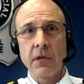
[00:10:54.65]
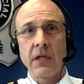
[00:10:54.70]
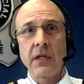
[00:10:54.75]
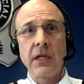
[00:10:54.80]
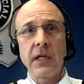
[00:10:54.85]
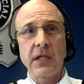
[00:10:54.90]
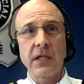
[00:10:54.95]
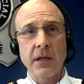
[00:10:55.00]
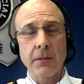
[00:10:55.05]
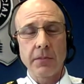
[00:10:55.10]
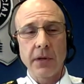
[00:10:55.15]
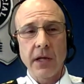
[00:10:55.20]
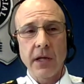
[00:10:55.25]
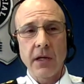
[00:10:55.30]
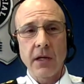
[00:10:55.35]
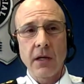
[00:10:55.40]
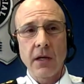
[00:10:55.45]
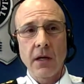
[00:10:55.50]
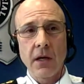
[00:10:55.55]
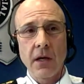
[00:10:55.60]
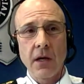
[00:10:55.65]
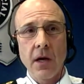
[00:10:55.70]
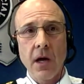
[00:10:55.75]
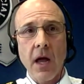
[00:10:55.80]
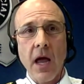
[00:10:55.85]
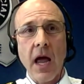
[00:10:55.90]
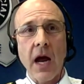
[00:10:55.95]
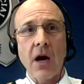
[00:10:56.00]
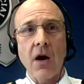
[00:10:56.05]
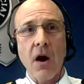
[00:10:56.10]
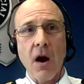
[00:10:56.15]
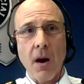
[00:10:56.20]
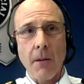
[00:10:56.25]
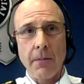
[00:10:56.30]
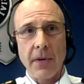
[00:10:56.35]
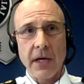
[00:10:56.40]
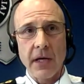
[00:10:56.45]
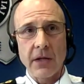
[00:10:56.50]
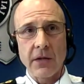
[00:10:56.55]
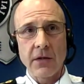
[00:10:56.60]
discipline, and
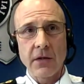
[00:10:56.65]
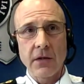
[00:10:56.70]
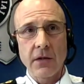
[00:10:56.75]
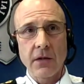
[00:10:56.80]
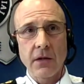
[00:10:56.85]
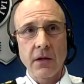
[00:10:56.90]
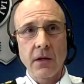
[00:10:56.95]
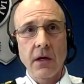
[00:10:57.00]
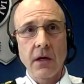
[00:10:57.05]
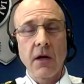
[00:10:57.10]
competence.